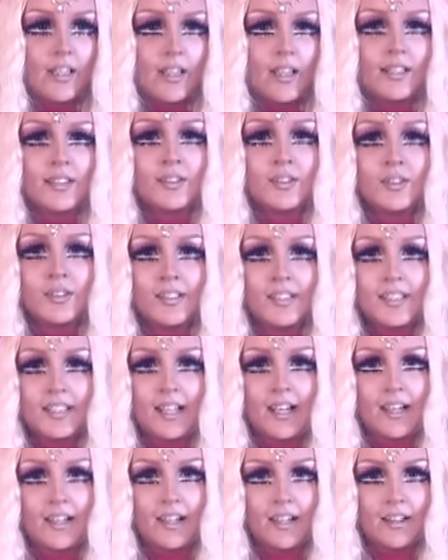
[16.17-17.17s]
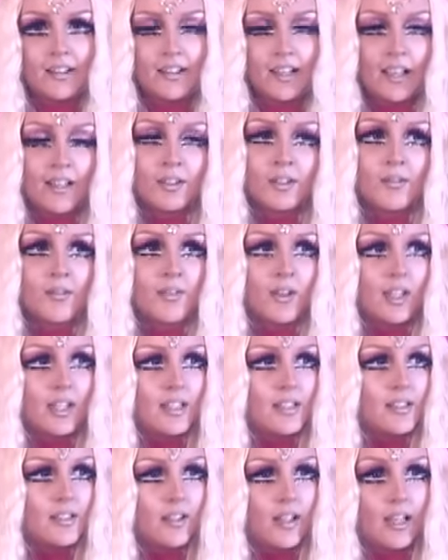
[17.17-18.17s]
And honestly, I kind of think
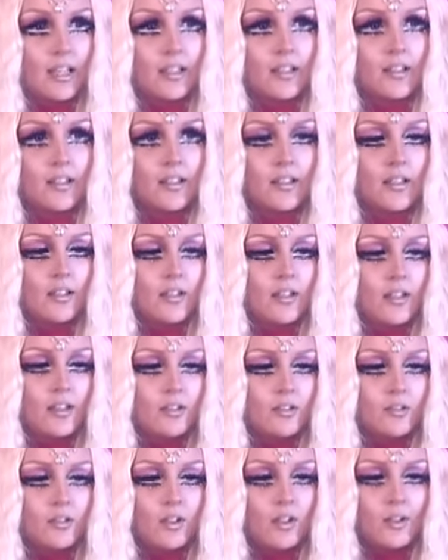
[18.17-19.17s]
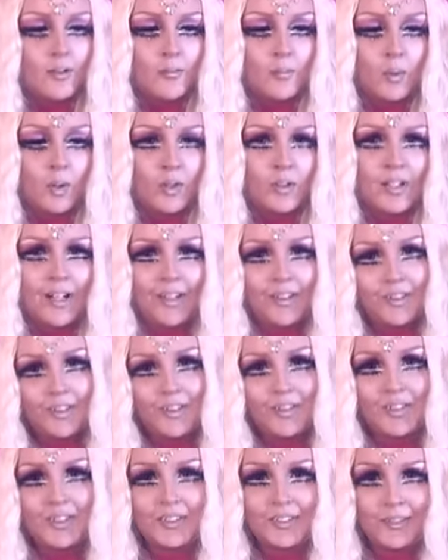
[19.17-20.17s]
it's like a more
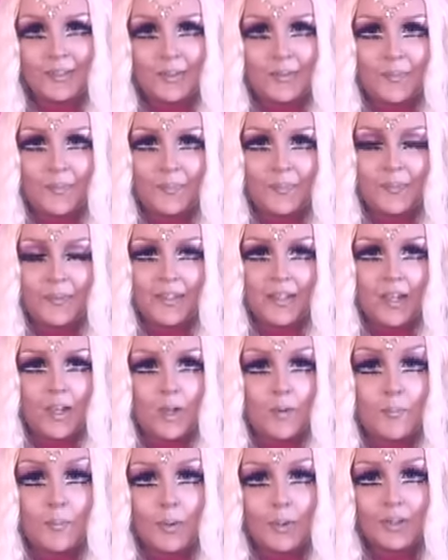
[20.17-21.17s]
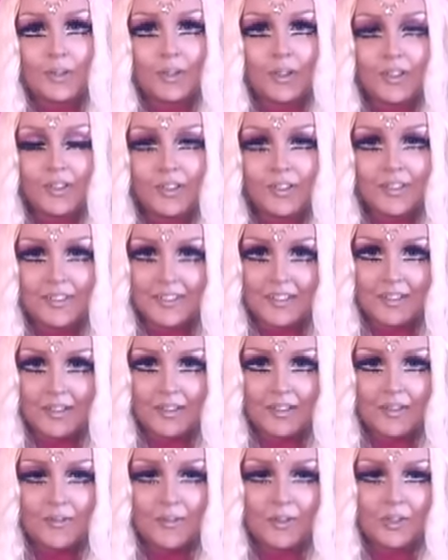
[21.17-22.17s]
natural Botox,
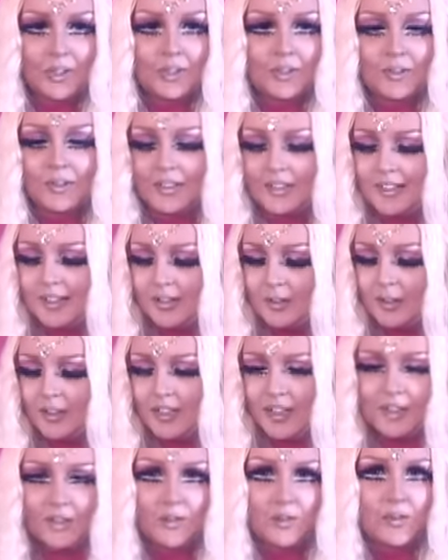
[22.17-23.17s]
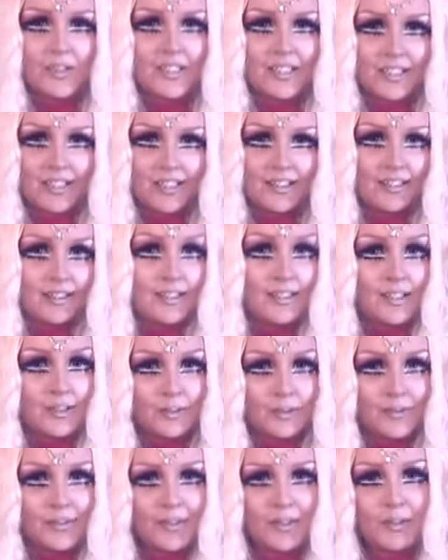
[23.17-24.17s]
even though it's not natural sticking
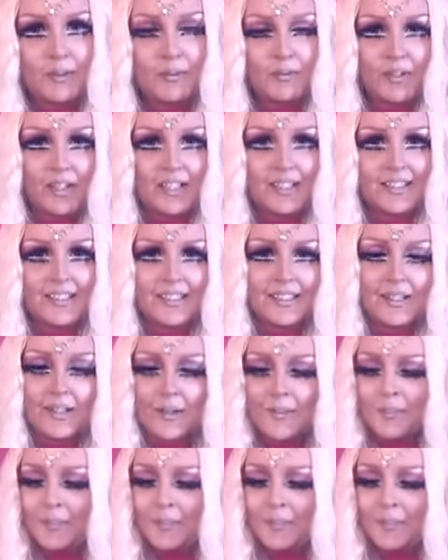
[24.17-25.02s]
needles in your face.